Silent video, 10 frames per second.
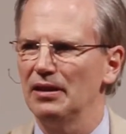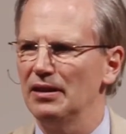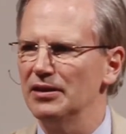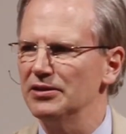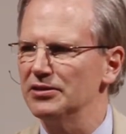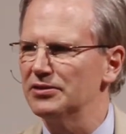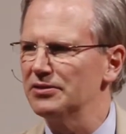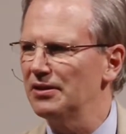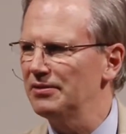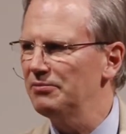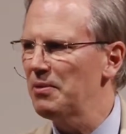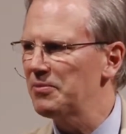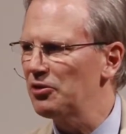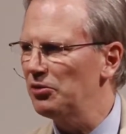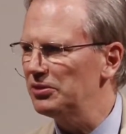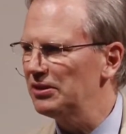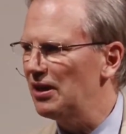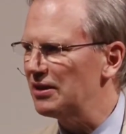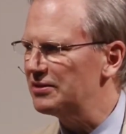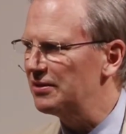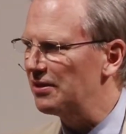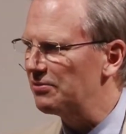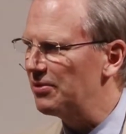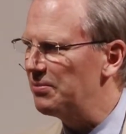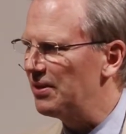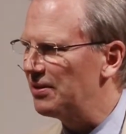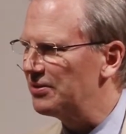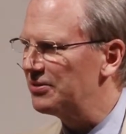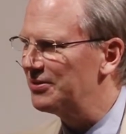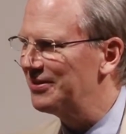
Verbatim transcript: is, uh, you remember Goldilocks and the Three Bears?